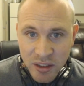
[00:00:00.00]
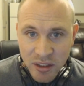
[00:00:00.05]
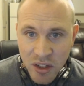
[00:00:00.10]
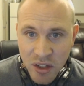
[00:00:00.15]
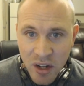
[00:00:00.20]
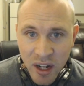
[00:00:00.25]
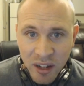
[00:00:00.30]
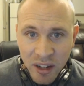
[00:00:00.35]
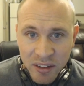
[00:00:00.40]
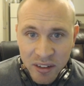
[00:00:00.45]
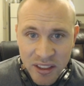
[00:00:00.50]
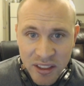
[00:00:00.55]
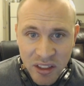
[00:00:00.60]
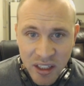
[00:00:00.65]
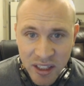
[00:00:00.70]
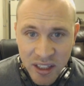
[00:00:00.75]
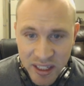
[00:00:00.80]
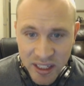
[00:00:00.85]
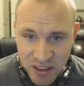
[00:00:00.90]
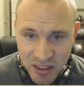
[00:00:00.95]
You can at least get
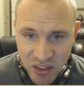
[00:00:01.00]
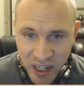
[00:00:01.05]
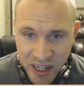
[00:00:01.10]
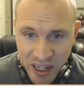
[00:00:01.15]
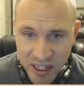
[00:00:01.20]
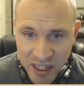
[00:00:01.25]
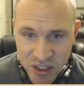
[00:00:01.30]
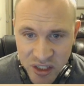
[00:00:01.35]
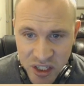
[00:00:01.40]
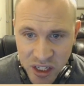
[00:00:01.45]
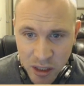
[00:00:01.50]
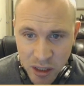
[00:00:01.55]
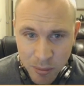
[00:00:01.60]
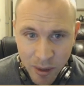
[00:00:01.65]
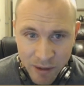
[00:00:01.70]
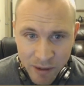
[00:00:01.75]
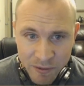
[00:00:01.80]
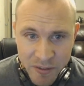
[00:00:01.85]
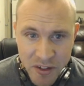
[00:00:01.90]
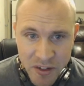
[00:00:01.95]
that second tier by
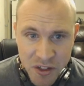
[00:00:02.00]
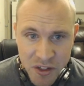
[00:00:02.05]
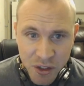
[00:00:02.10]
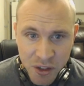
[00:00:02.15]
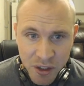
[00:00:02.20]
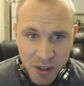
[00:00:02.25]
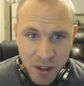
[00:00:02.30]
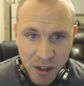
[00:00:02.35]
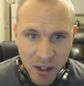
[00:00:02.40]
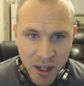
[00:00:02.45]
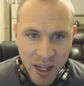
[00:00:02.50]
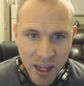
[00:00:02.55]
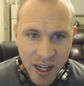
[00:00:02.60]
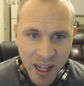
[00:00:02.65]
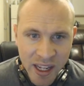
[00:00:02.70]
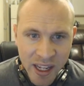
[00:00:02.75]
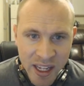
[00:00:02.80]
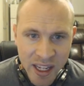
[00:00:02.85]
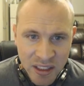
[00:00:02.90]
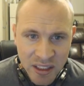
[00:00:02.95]
fishing. And I
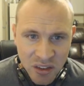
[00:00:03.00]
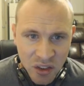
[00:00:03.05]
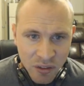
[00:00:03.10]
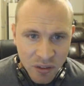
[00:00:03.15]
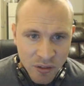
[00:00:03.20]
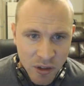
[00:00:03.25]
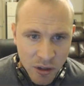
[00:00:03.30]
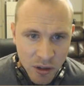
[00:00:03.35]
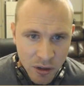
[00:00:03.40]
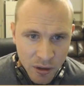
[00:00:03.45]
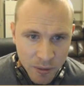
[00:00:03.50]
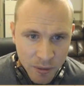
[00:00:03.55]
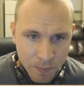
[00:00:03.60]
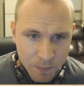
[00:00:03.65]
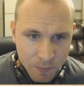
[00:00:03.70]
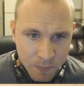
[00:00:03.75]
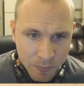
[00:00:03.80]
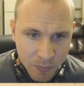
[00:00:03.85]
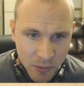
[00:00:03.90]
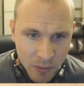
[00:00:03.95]
guess if you're
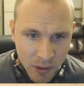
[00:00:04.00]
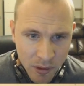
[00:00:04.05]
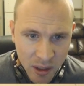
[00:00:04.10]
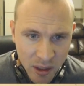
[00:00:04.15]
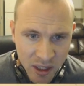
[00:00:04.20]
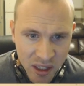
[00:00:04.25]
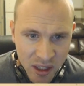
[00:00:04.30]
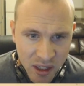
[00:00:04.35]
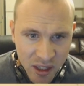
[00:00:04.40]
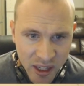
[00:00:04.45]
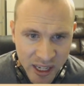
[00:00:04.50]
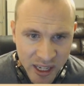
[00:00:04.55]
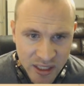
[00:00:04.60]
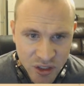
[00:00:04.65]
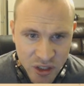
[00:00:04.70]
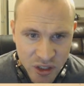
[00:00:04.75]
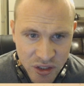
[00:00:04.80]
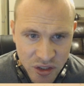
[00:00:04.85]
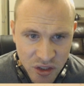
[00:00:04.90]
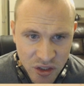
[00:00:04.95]

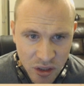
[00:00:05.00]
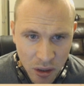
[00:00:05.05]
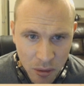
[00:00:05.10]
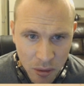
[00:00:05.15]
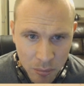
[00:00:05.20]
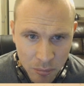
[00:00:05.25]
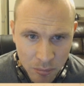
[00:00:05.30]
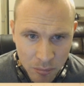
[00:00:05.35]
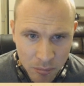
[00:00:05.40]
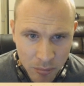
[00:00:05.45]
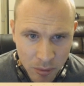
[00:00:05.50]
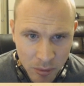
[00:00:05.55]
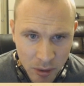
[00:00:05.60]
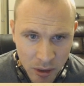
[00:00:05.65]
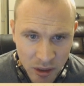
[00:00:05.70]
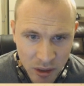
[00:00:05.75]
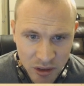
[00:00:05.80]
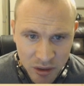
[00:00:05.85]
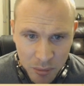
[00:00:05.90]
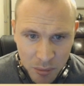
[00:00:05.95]
catching some
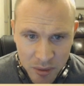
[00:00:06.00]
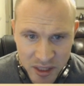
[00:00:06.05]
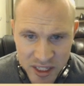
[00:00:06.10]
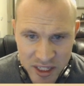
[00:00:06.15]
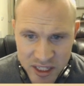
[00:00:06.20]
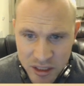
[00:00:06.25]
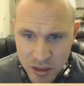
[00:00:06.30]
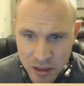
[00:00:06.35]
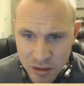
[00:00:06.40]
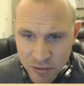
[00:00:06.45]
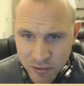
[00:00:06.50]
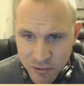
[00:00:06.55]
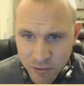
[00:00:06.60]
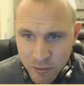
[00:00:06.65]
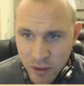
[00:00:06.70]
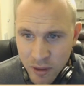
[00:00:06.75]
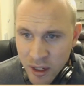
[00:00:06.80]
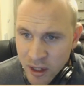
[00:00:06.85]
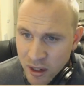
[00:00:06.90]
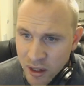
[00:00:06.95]
of these,
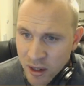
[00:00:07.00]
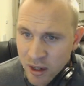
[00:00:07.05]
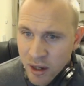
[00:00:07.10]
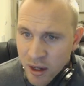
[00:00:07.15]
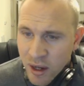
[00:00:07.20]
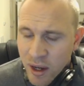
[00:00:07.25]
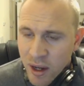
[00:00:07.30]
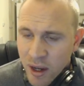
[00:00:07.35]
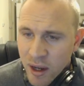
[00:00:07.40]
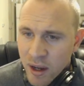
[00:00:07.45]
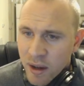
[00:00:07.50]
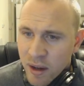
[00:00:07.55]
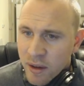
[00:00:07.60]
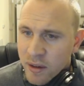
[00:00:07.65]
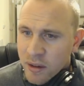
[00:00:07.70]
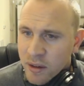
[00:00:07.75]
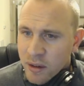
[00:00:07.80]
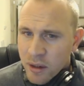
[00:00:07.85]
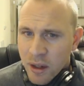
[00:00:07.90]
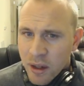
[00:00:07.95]
I
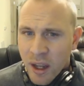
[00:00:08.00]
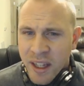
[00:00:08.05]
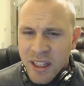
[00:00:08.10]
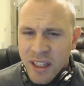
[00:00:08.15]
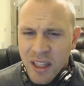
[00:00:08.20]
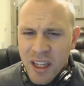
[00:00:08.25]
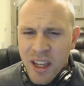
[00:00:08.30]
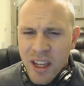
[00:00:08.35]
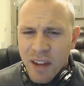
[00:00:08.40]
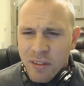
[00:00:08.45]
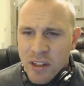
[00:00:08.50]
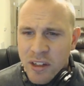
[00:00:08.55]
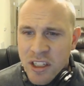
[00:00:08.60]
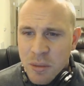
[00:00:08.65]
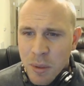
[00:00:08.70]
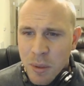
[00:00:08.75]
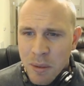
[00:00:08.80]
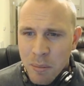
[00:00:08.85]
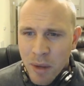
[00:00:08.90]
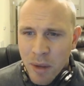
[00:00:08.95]
think you have to
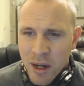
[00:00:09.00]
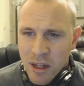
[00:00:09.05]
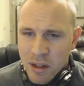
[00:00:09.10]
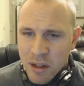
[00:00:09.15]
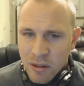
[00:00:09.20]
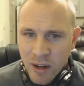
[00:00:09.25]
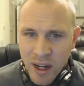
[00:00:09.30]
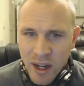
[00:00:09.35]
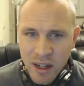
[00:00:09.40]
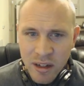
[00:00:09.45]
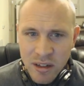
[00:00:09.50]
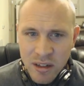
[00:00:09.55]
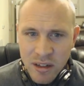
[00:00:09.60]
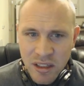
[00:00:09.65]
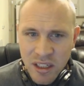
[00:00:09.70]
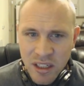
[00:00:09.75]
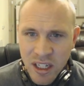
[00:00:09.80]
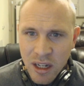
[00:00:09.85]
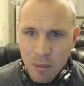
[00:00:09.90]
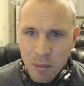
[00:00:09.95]
spend money, right,
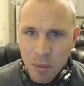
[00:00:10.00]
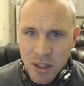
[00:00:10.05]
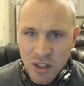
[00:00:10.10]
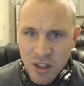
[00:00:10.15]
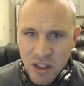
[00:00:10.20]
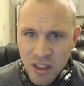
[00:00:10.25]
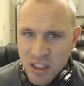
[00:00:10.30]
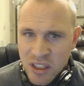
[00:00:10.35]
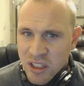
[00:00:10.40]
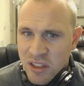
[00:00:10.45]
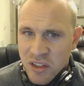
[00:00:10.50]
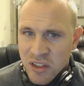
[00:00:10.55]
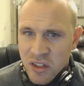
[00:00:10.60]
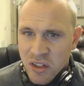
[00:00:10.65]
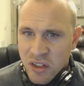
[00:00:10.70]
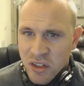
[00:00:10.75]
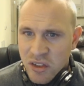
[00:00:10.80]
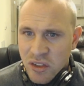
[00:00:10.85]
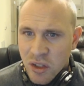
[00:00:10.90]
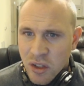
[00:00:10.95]
to get a bunch of these.
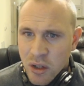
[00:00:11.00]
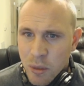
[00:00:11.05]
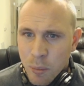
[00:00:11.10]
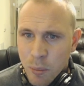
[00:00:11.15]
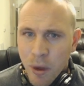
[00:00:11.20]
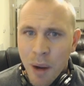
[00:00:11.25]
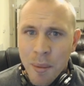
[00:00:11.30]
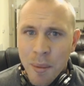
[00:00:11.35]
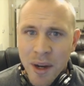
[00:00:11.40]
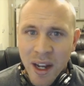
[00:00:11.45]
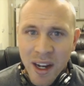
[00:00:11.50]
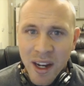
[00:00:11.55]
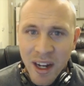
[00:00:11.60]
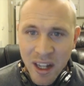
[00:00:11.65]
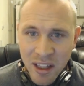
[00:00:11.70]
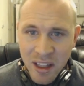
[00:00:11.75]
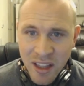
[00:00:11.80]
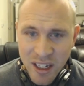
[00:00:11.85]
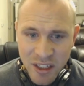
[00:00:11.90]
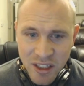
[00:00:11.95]
So you're probably not going to
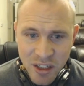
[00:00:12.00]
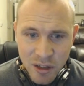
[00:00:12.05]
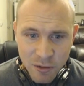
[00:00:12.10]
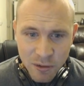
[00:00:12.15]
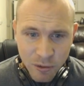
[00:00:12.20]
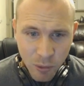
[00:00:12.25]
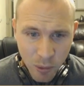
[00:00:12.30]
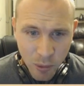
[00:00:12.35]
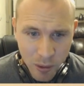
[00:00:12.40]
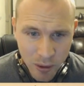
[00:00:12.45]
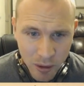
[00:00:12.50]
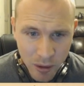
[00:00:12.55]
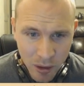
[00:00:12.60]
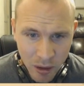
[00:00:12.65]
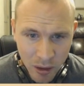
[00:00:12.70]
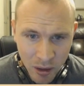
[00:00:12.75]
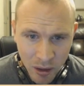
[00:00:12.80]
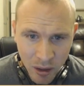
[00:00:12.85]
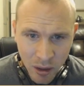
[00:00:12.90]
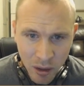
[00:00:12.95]
hit that tier 4
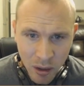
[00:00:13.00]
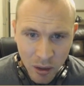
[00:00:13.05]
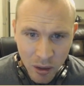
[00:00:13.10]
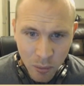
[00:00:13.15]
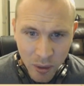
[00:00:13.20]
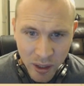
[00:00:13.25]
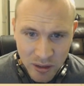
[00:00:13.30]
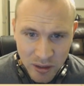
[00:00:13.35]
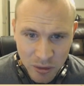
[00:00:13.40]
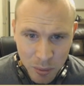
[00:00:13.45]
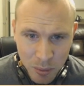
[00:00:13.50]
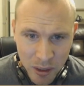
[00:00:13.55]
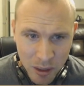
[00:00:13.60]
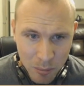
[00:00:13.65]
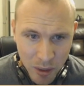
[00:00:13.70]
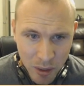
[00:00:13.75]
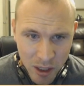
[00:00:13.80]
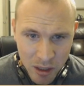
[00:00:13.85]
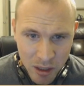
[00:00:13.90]
without spending money.